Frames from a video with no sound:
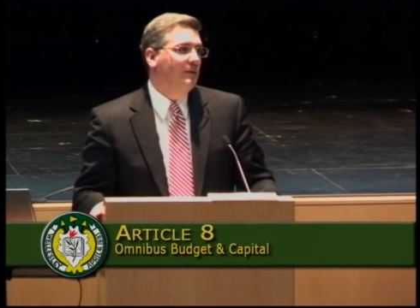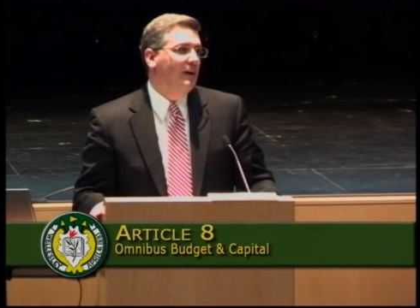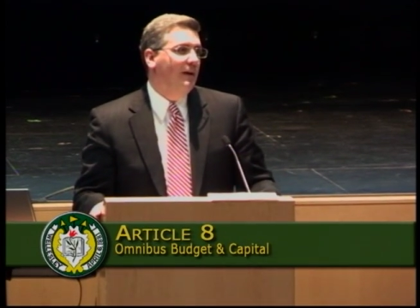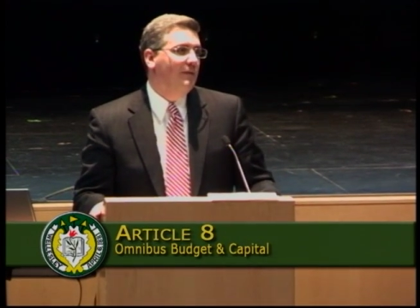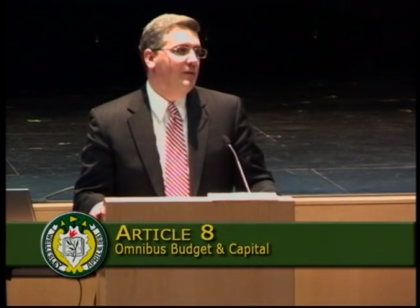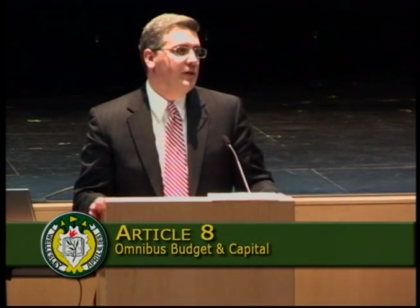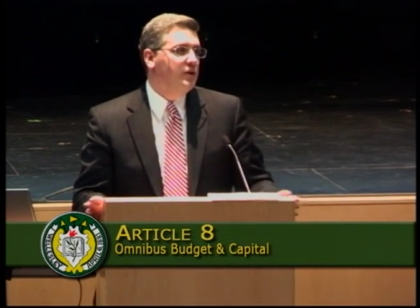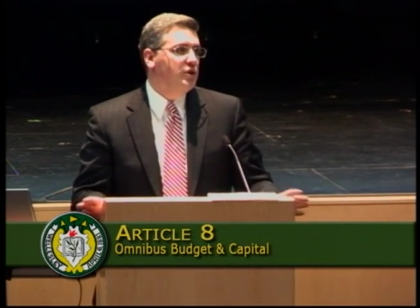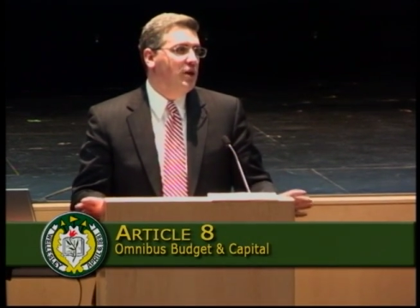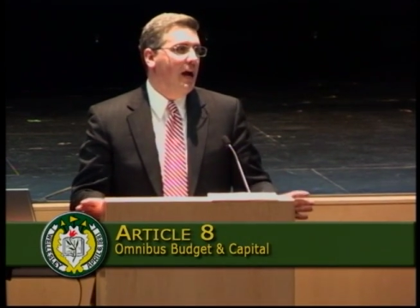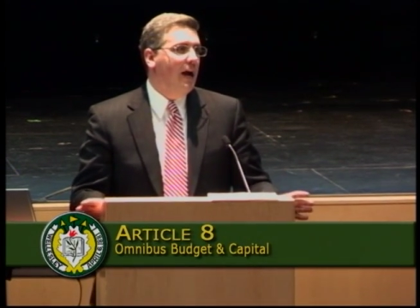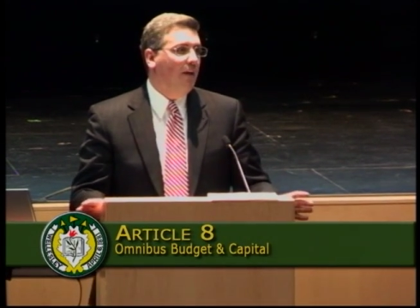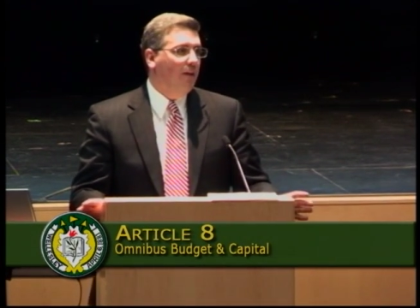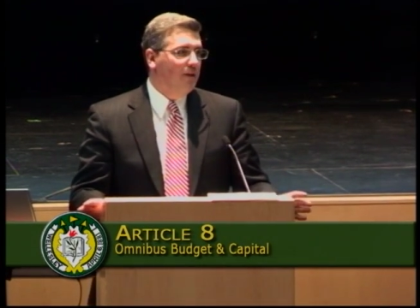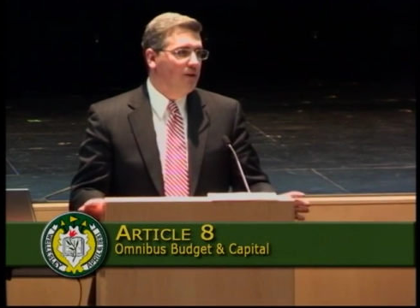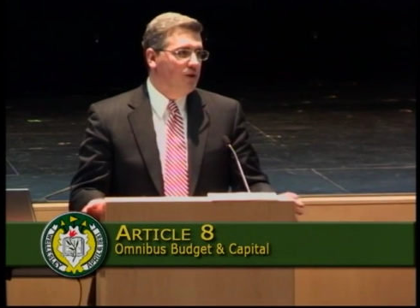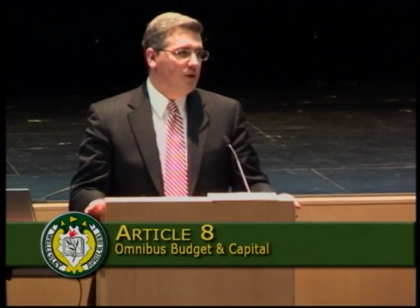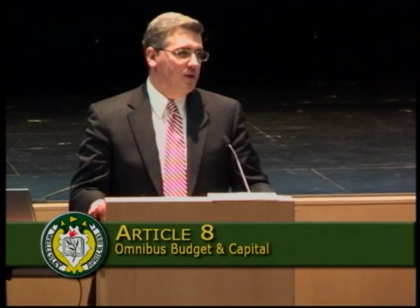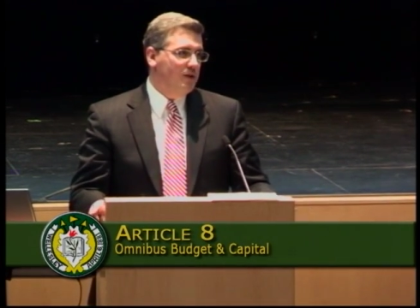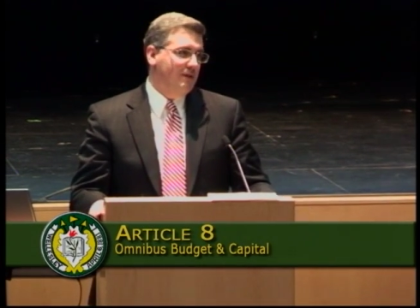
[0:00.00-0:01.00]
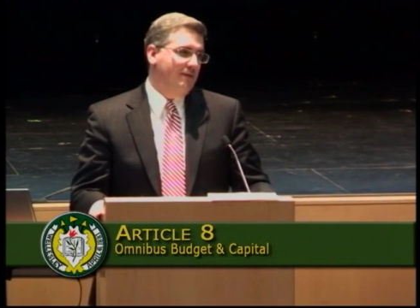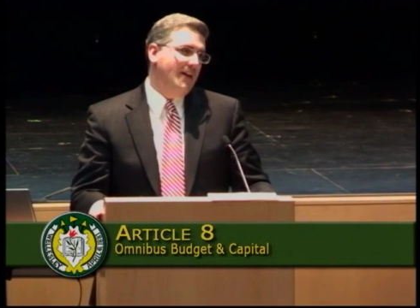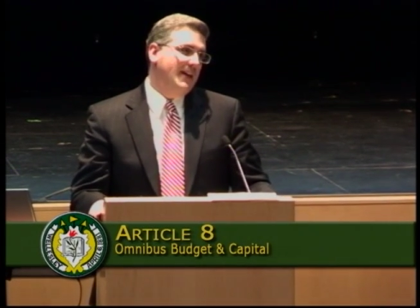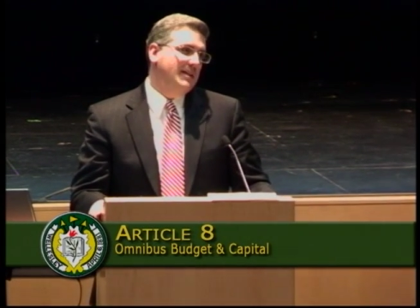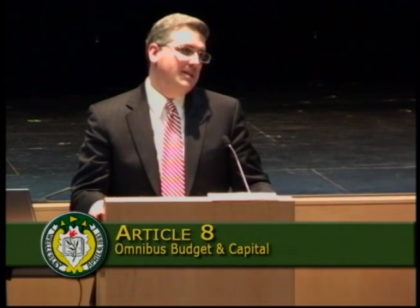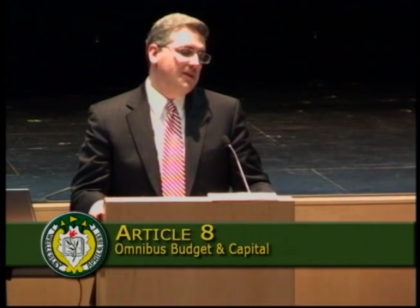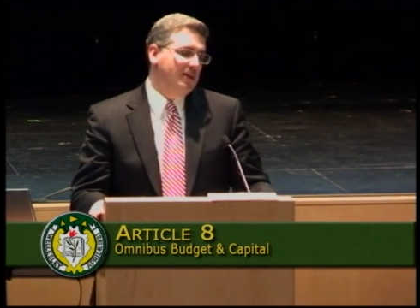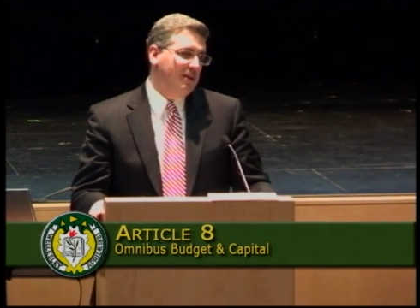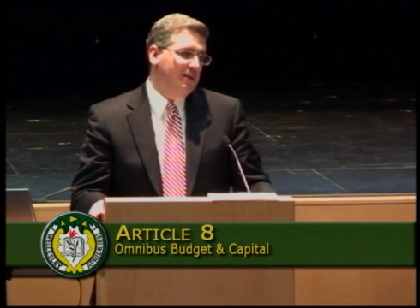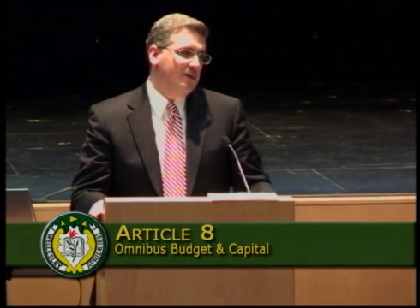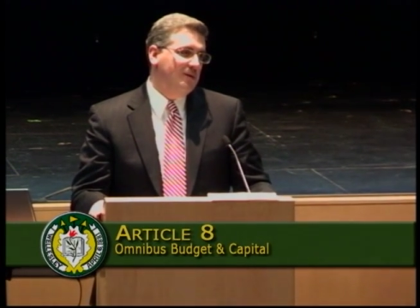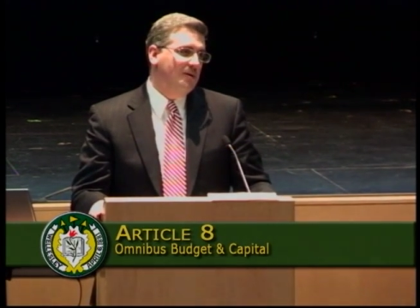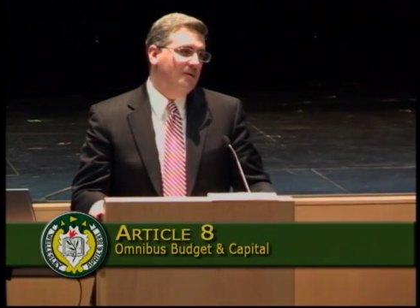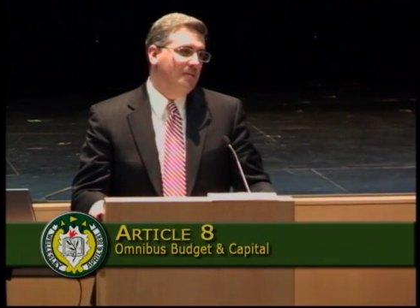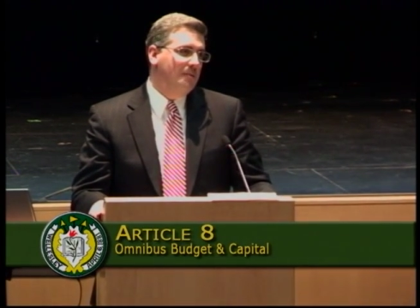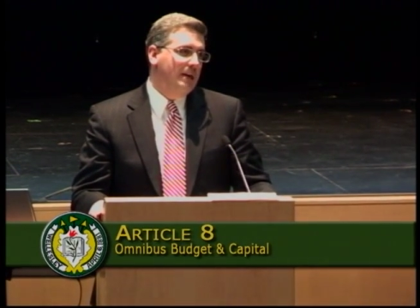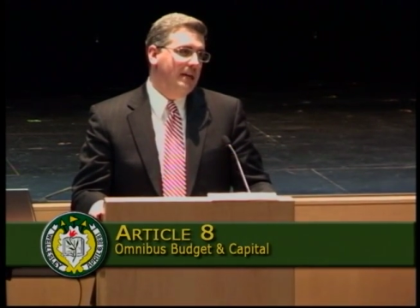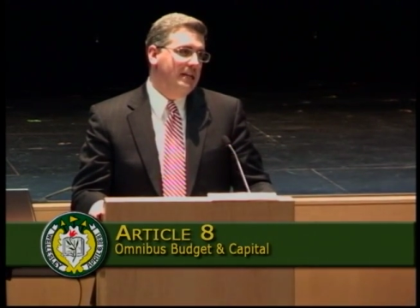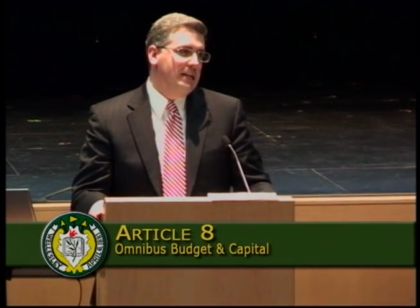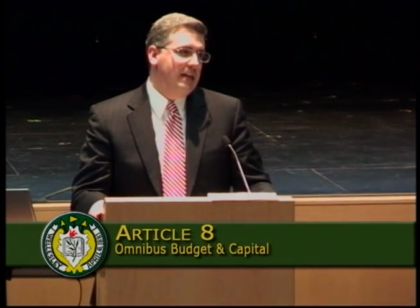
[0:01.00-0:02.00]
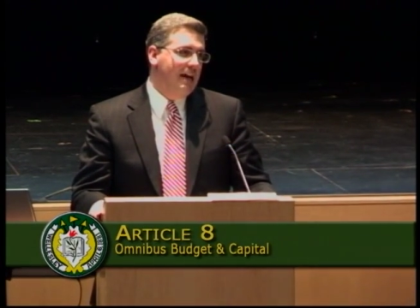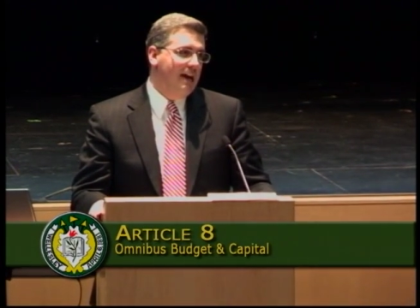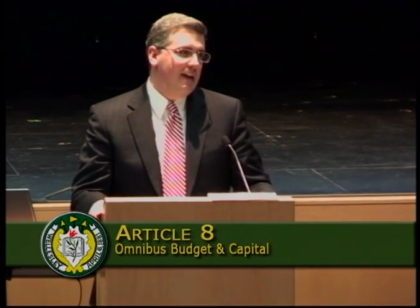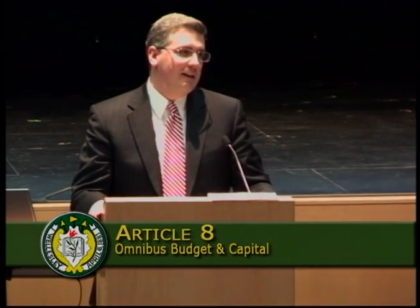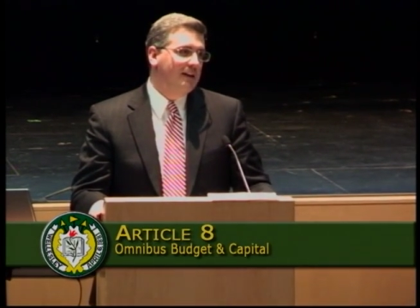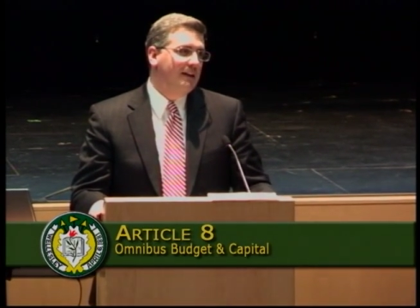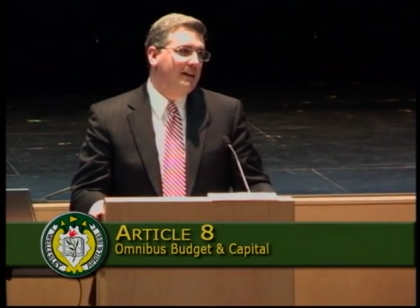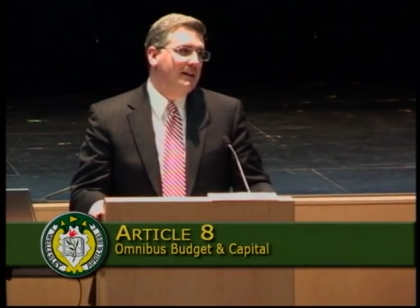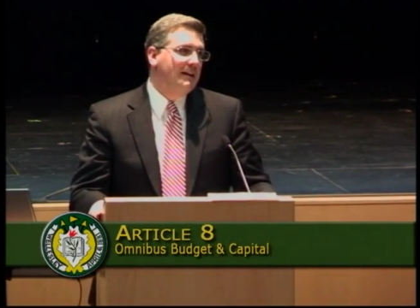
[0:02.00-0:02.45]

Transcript: of the challenges of that system, and yet